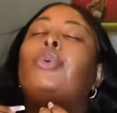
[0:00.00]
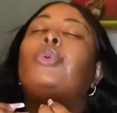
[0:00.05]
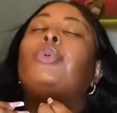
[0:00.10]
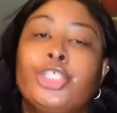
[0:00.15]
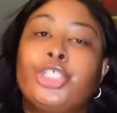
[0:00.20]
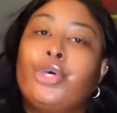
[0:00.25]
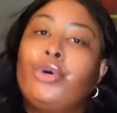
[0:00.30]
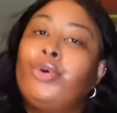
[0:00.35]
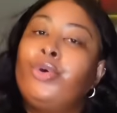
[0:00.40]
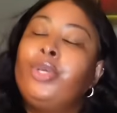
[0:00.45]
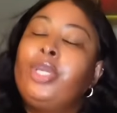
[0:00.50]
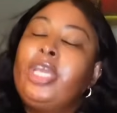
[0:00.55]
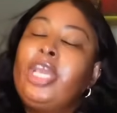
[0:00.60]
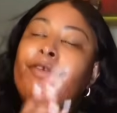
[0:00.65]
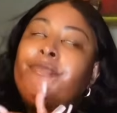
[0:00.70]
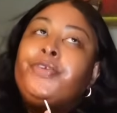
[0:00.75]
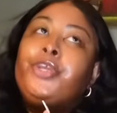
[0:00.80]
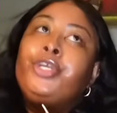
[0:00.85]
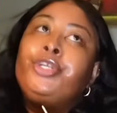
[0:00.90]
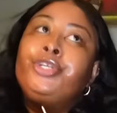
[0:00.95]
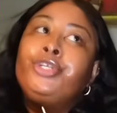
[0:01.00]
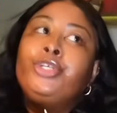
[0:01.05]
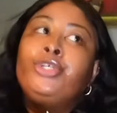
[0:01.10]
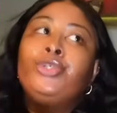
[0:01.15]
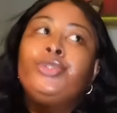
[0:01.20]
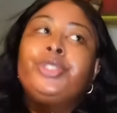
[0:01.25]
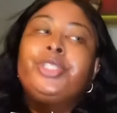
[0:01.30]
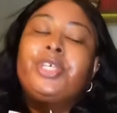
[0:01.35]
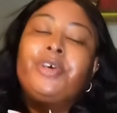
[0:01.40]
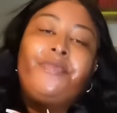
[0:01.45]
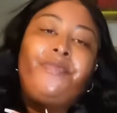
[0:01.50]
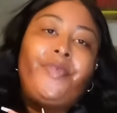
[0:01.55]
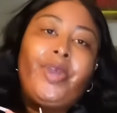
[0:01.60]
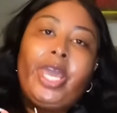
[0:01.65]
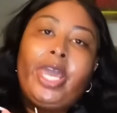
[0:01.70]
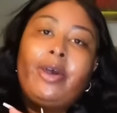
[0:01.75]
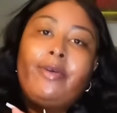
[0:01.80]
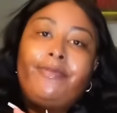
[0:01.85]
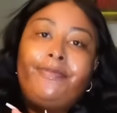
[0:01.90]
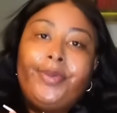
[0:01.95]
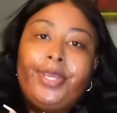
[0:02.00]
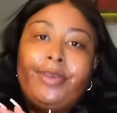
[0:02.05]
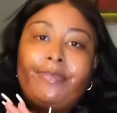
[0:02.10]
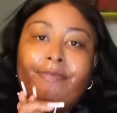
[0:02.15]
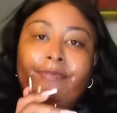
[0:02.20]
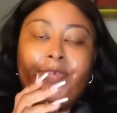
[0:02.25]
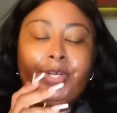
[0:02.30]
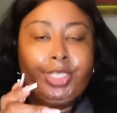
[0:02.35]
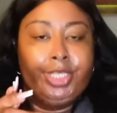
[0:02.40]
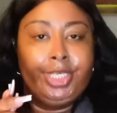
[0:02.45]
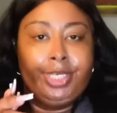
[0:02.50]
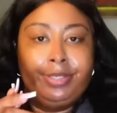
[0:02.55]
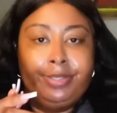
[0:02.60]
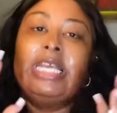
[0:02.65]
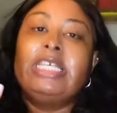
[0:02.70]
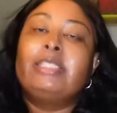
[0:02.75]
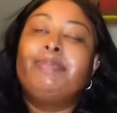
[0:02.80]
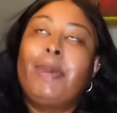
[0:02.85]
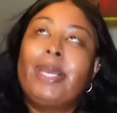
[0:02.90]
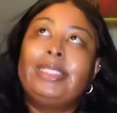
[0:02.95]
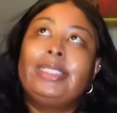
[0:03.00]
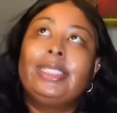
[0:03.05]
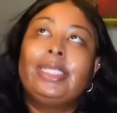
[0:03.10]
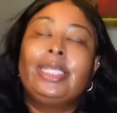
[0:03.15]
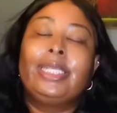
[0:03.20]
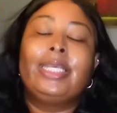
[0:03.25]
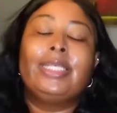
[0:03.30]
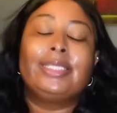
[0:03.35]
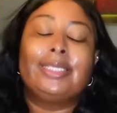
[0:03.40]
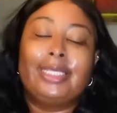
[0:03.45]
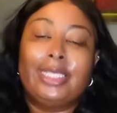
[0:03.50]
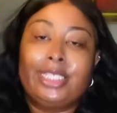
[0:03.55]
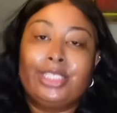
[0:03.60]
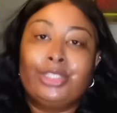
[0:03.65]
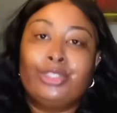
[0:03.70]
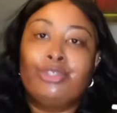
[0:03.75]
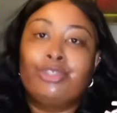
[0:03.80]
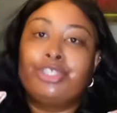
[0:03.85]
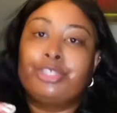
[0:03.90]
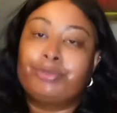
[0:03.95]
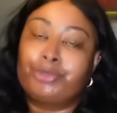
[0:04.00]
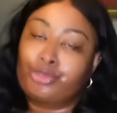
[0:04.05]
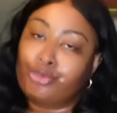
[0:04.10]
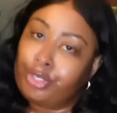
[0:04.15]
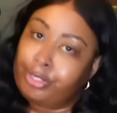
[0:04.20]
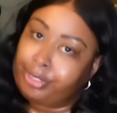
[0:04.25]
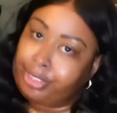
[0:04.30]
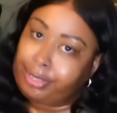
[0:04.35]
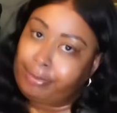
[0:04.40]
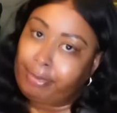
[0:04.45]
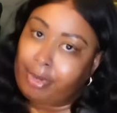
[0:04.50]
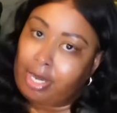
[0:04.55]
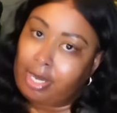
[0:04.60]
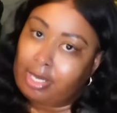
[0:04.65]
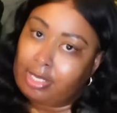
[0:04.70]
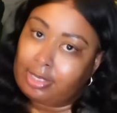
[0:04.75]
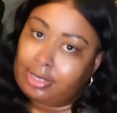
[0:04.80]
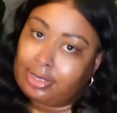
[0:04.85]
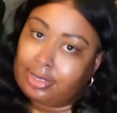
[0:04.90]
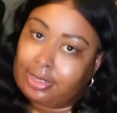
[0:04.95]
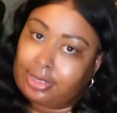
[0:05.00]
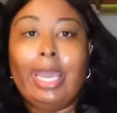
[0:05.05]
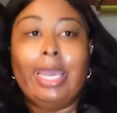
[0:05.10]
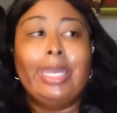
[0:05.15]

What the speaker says: So if you're new to FabFitFun, it's basically a seasonal subscription box.